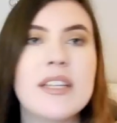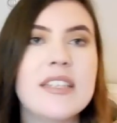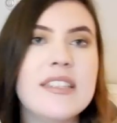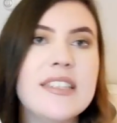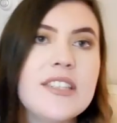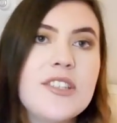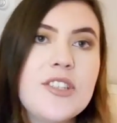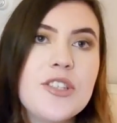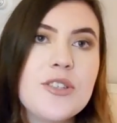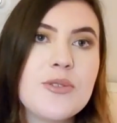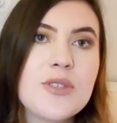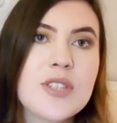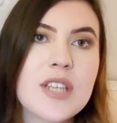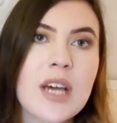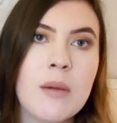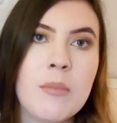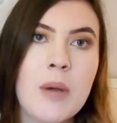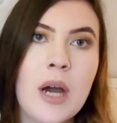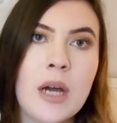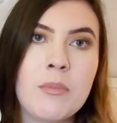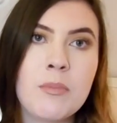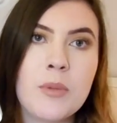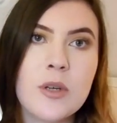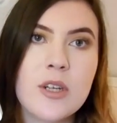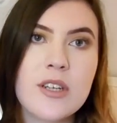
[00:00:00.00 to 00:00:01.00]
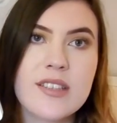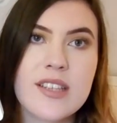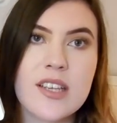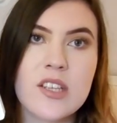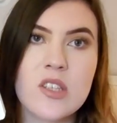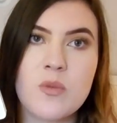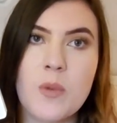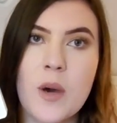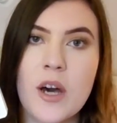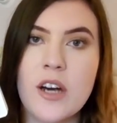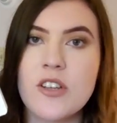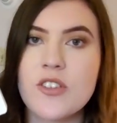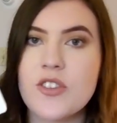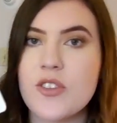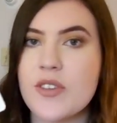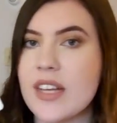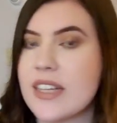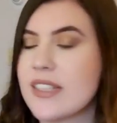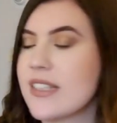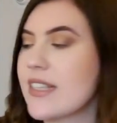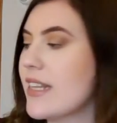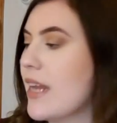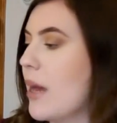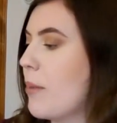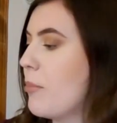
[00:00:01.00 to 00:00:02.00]
But I did do some on books as well, so
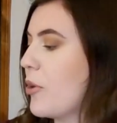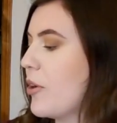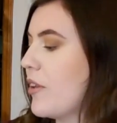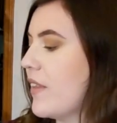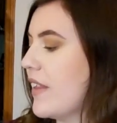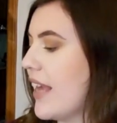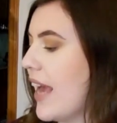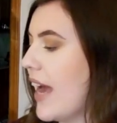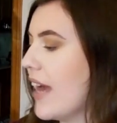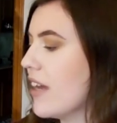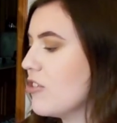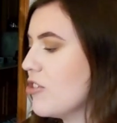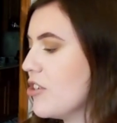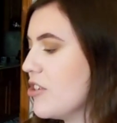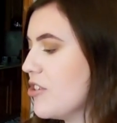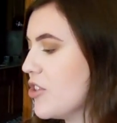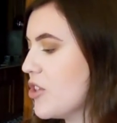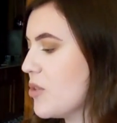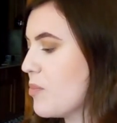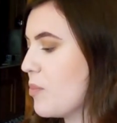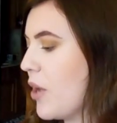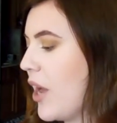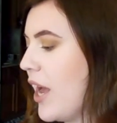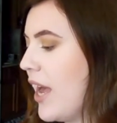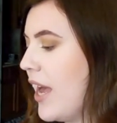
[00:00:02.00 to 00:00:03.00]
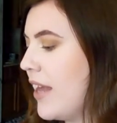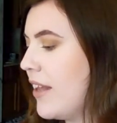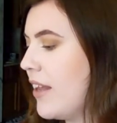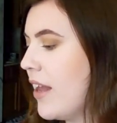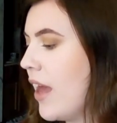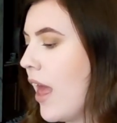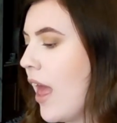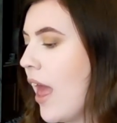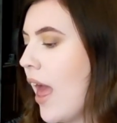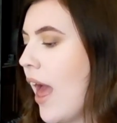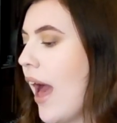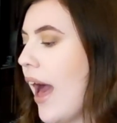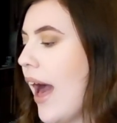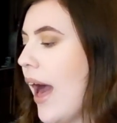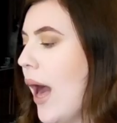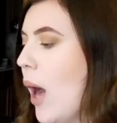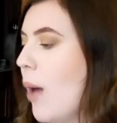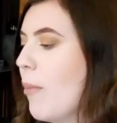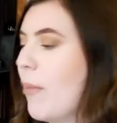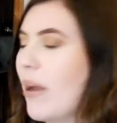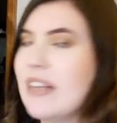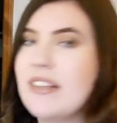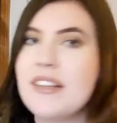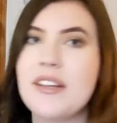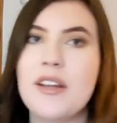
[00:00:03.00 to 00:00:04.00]
that's an Ember in the Ashes spread.
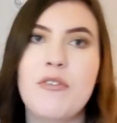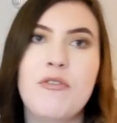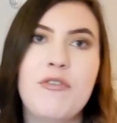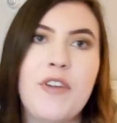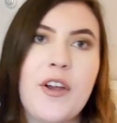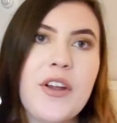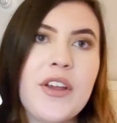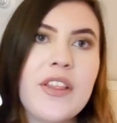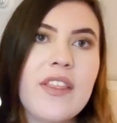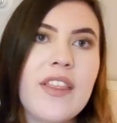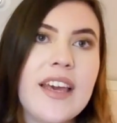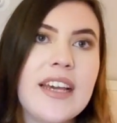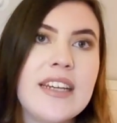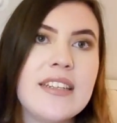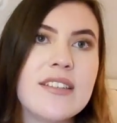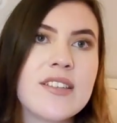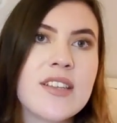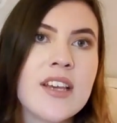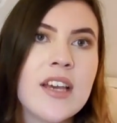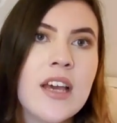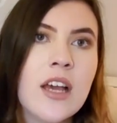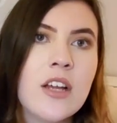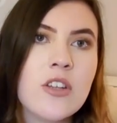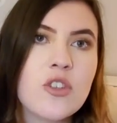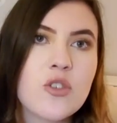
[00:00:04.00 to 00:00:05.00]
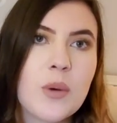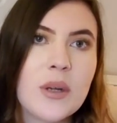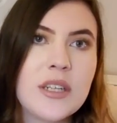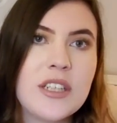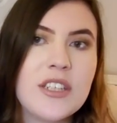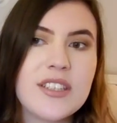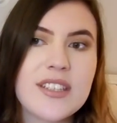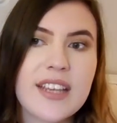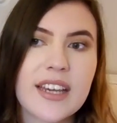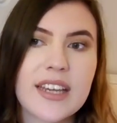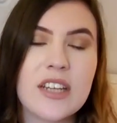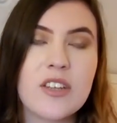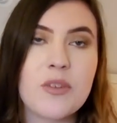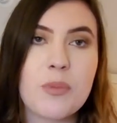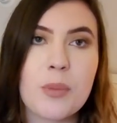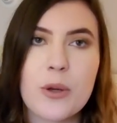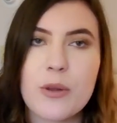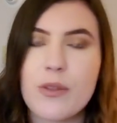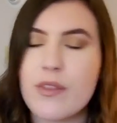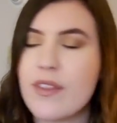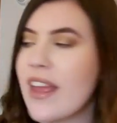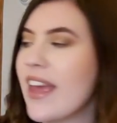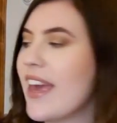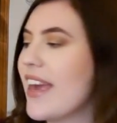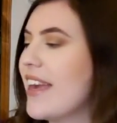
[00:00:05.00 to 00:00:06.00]
I did a very late 22nd
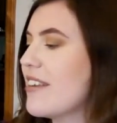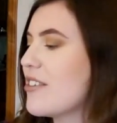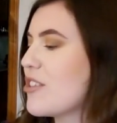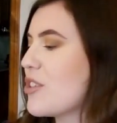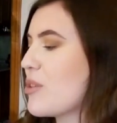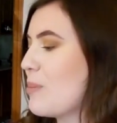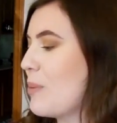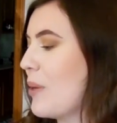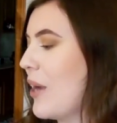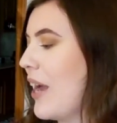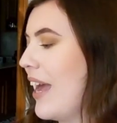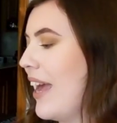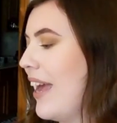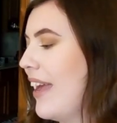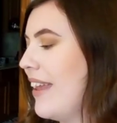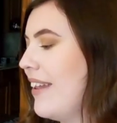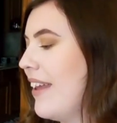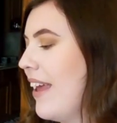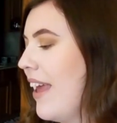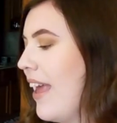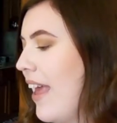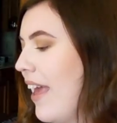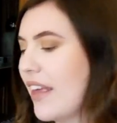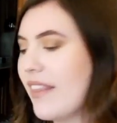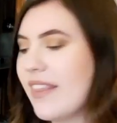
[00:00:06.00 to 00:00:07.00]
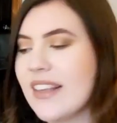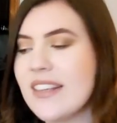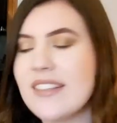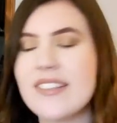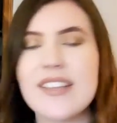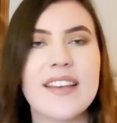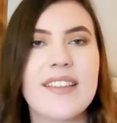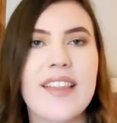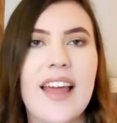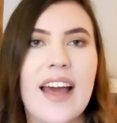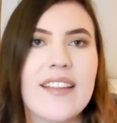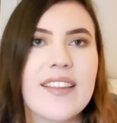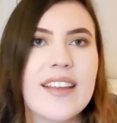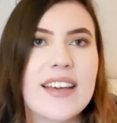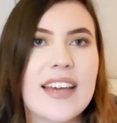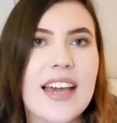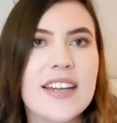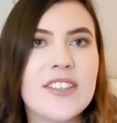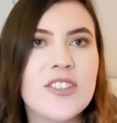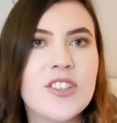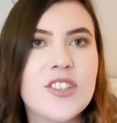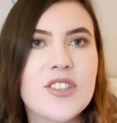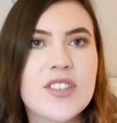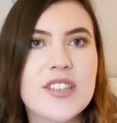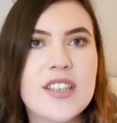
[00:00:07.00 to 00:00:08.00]
birthday spread and things like that. Like,
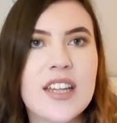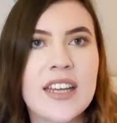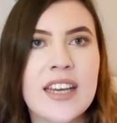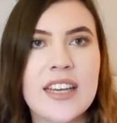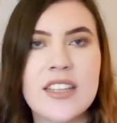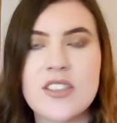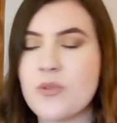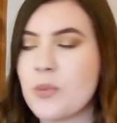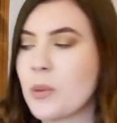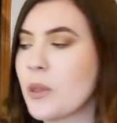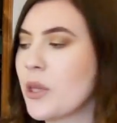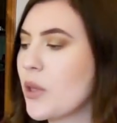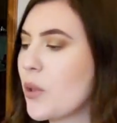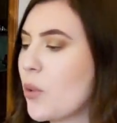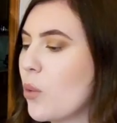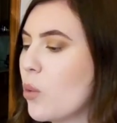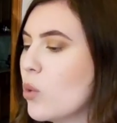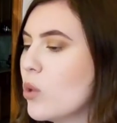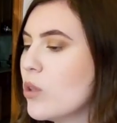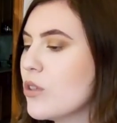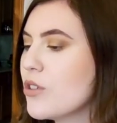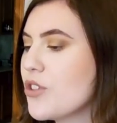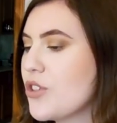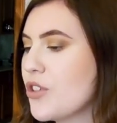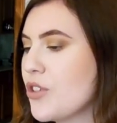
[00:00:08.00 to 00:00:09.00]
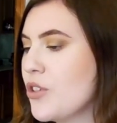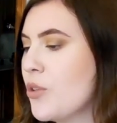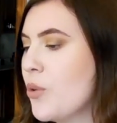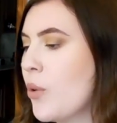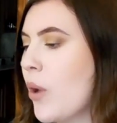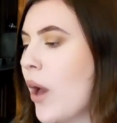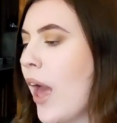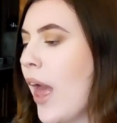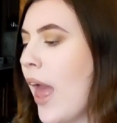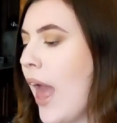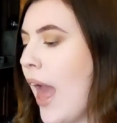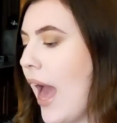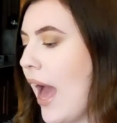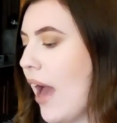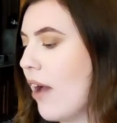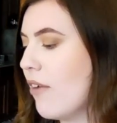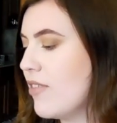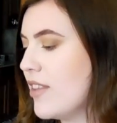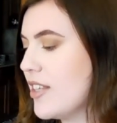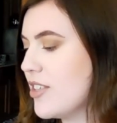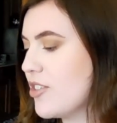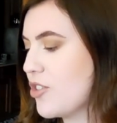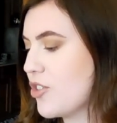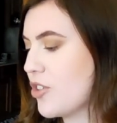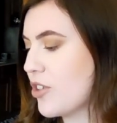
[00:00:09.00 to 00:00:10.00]
I just think it's really cool to
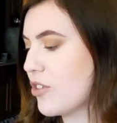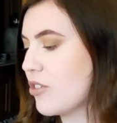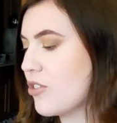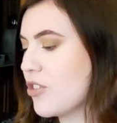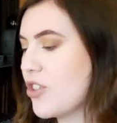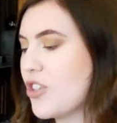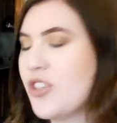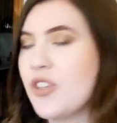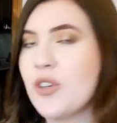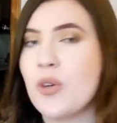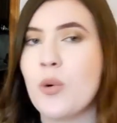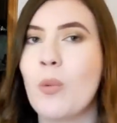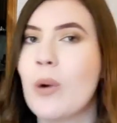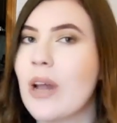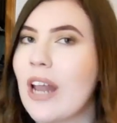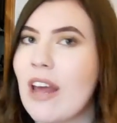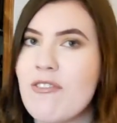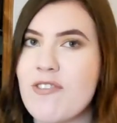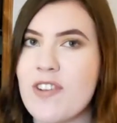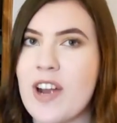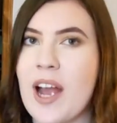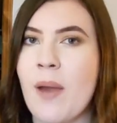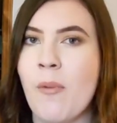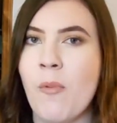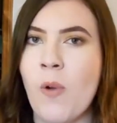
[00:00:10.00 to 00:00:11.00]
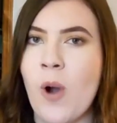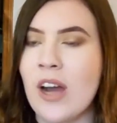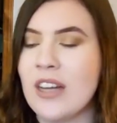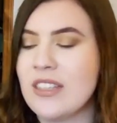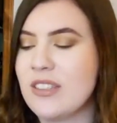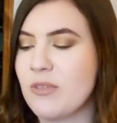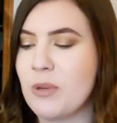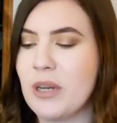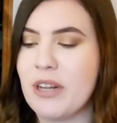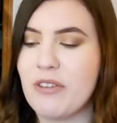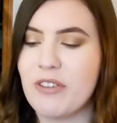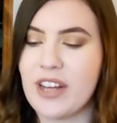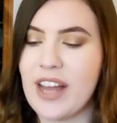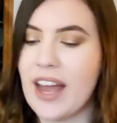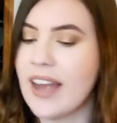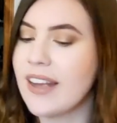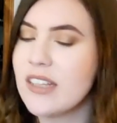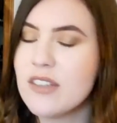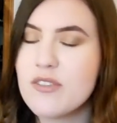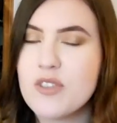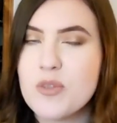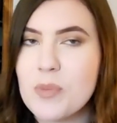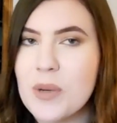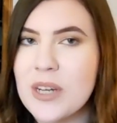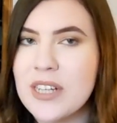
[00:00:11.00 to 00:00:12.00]
have this journal to do whatever I want, whatever
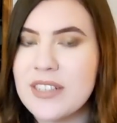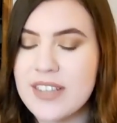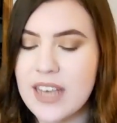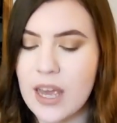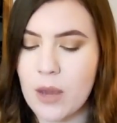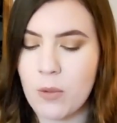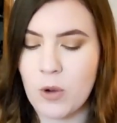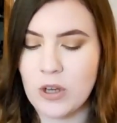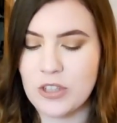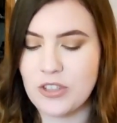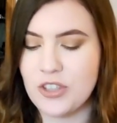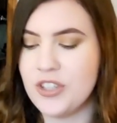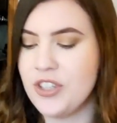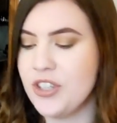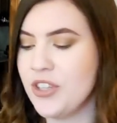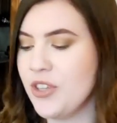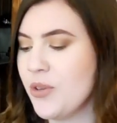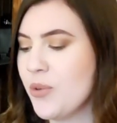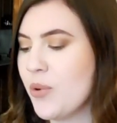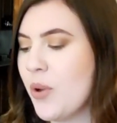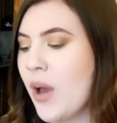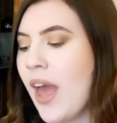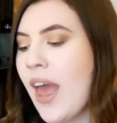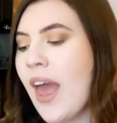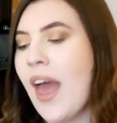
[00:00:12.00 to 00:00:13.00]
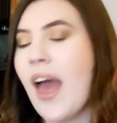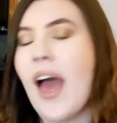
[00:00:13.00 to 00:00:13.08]
kind of spreads I want to do.